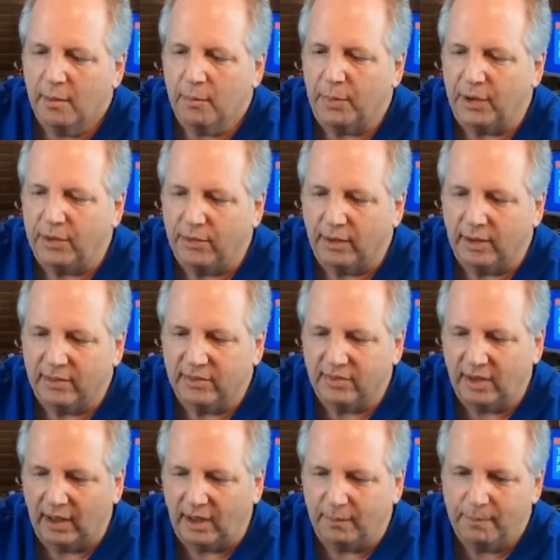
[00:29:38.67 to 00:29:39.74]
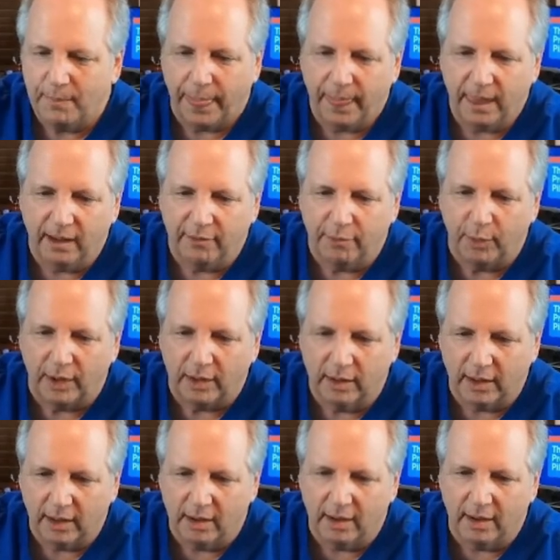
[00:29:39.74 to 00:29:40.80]
But you can see, if we
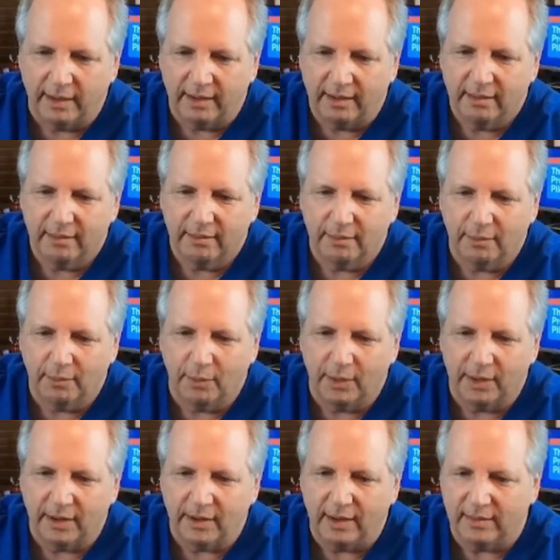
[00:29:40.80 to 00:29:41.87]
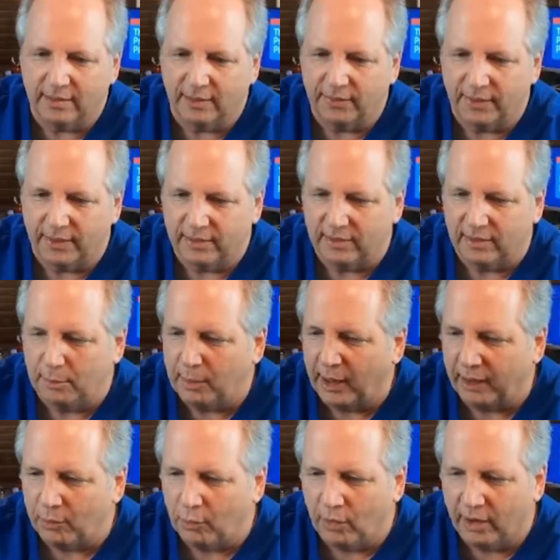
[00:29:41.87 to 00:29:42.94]
click on one of these, for the
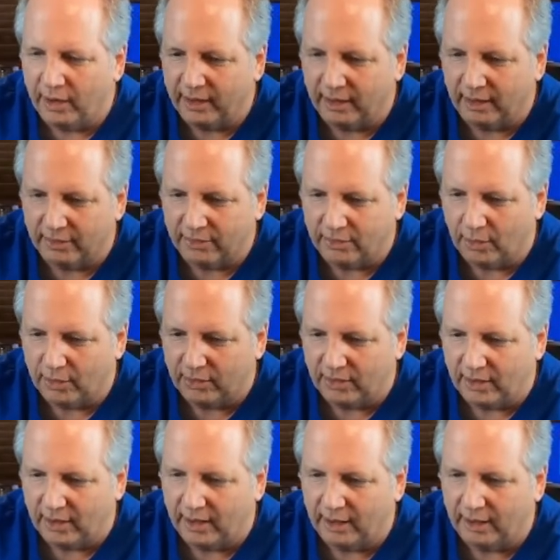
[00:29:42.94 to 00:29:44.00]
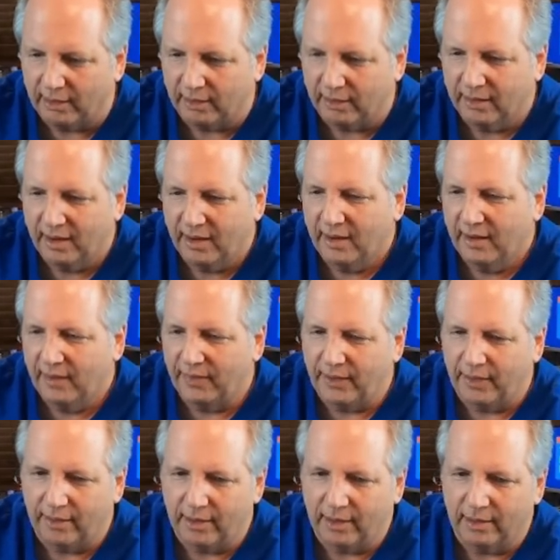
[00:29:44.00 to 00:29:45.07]
Seabane 1, it'll show it to you here.
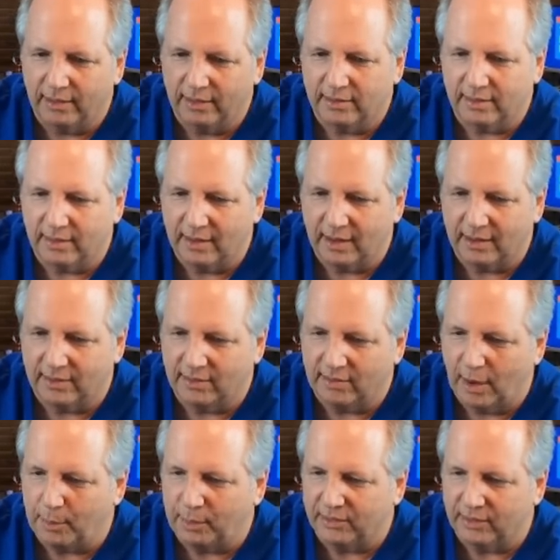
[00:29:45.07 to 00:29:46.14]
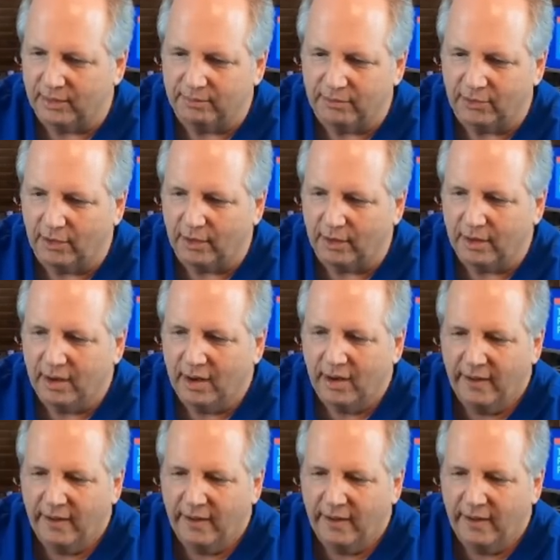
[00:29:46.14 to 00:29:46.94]
There it is, and that's a Jeppesen chart.